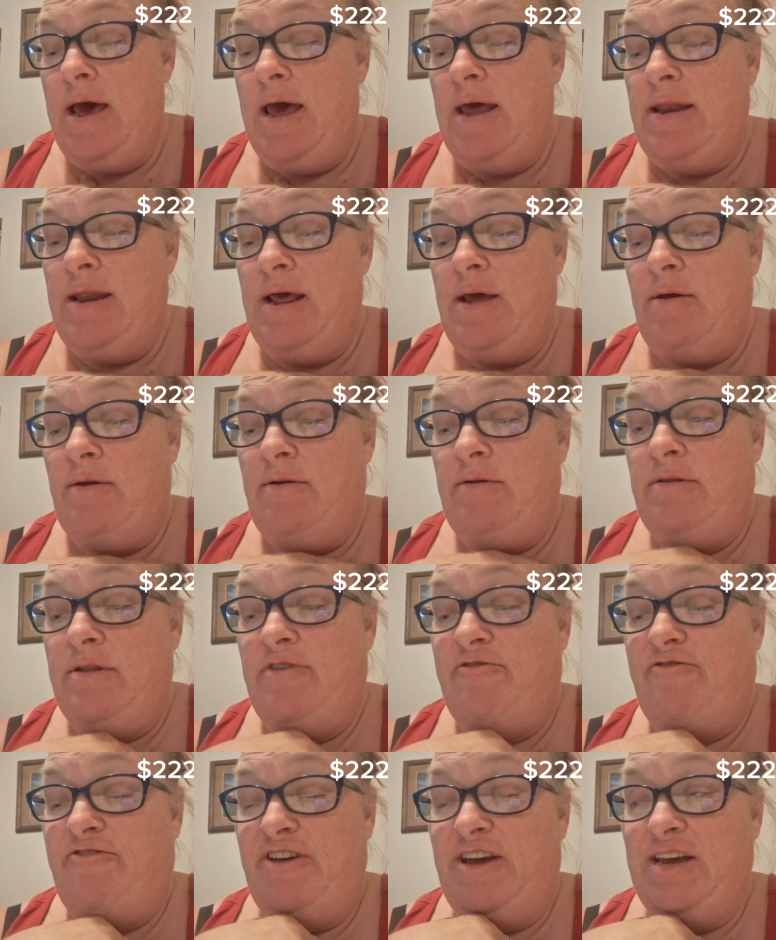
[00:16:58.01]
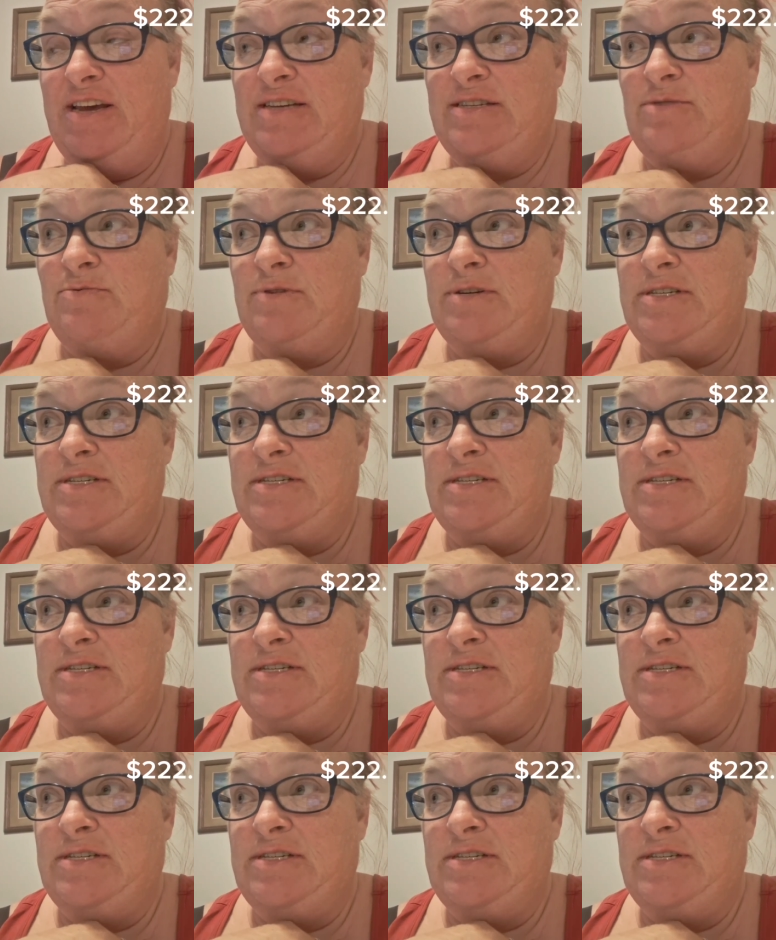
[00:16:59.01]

and then the fees was